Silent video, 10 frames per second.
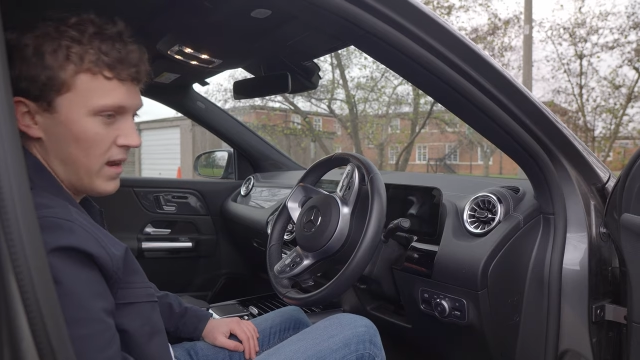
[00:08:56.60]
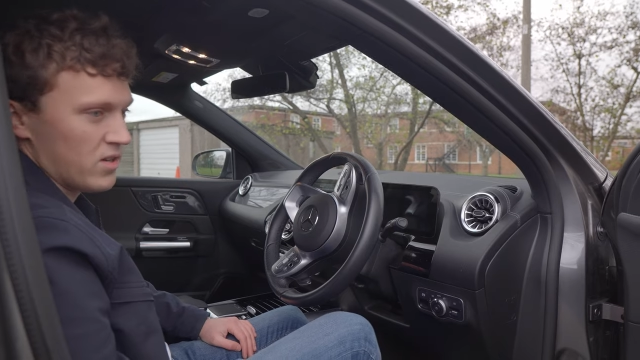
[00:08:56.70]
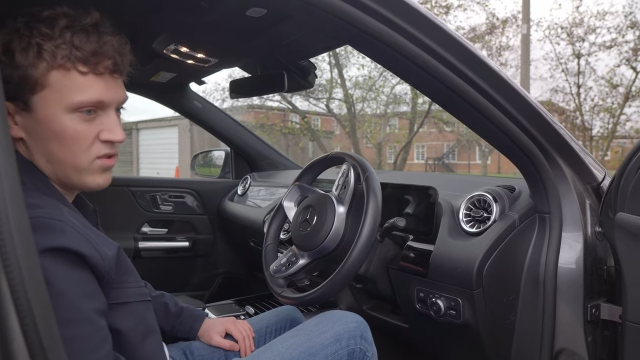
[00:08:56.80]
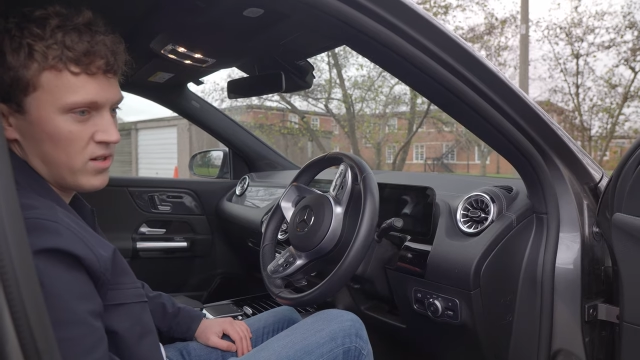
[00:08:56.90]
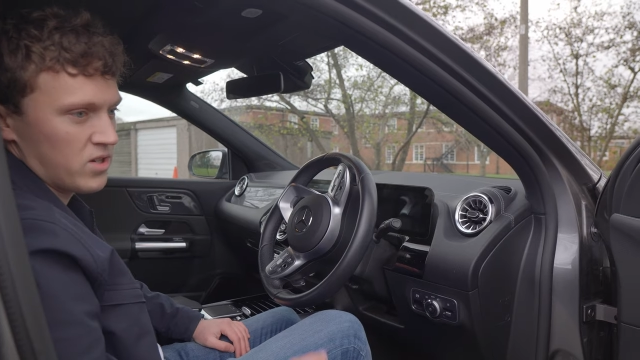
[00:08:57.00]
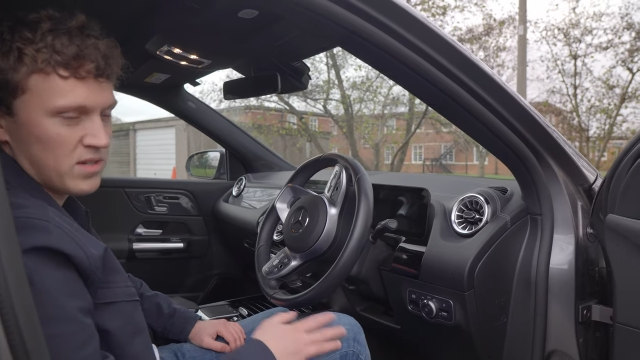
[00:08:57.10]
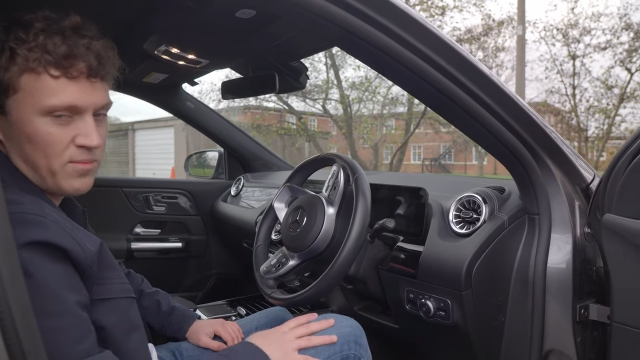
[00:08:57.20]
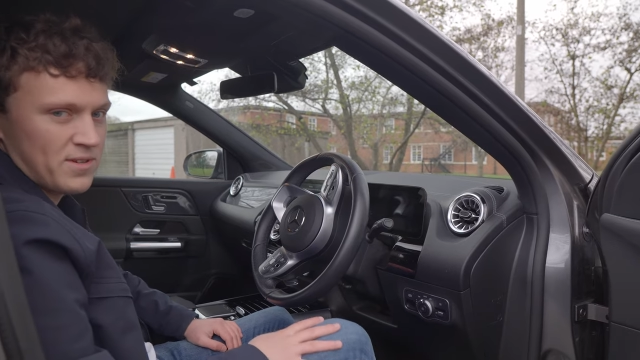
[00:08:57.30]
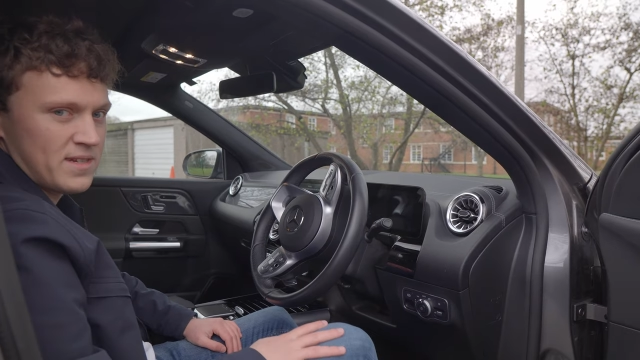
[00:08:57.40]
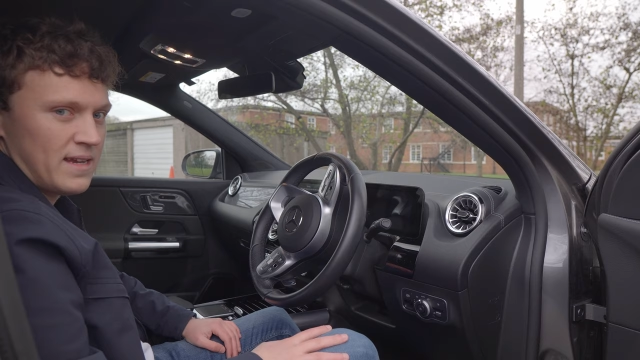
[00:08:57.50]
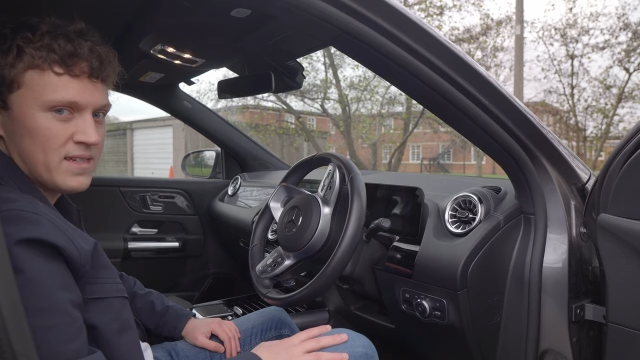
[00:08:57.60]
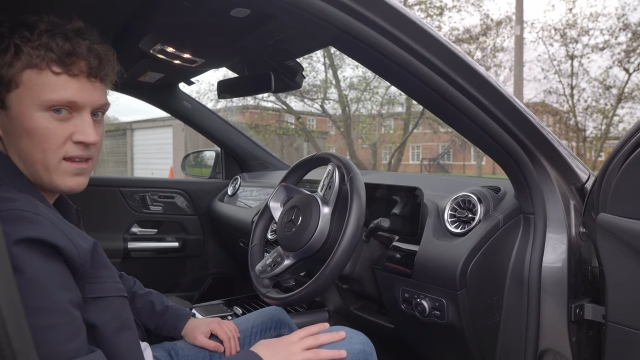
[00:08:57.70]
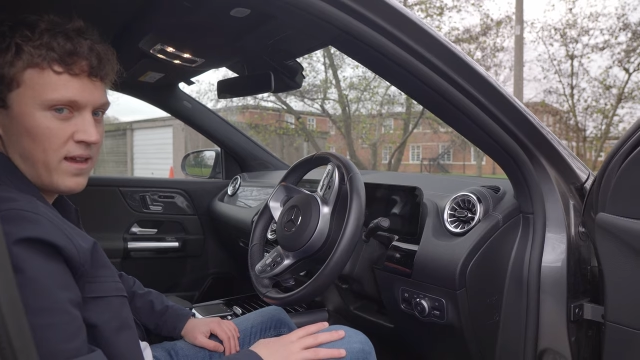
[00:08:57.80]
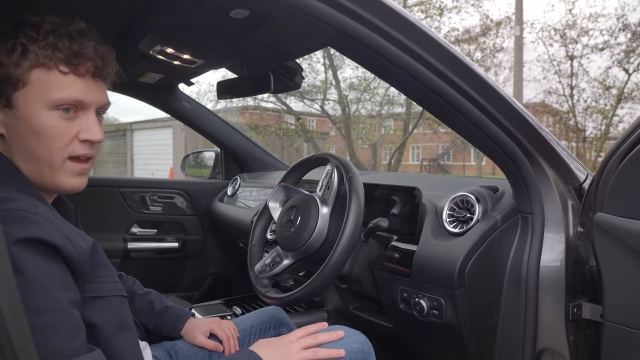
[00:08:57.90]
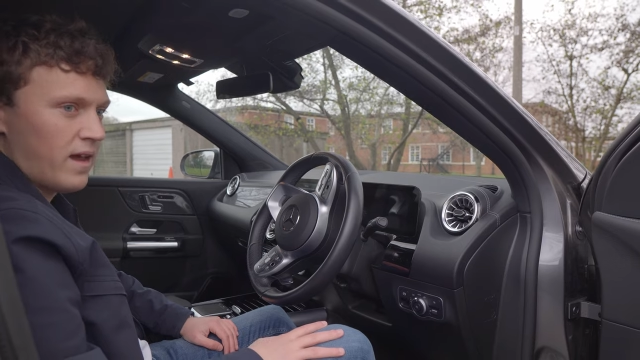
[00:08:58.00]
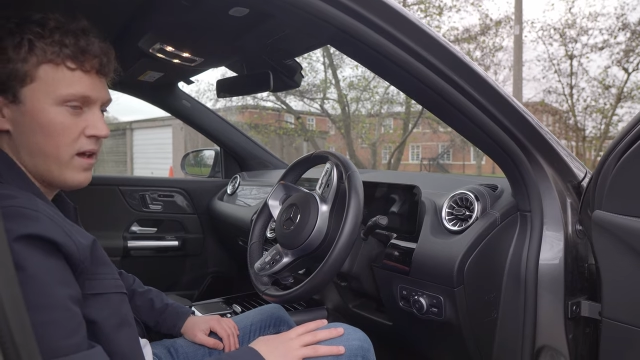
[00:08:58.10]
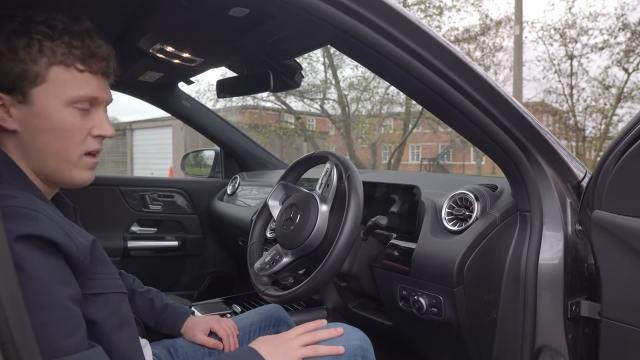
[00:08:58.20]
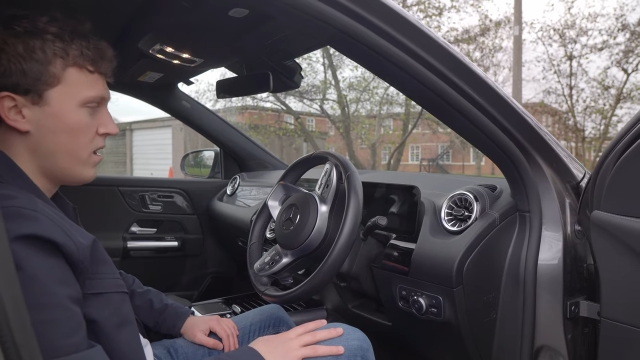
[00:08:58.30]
electric adjustable seats in here,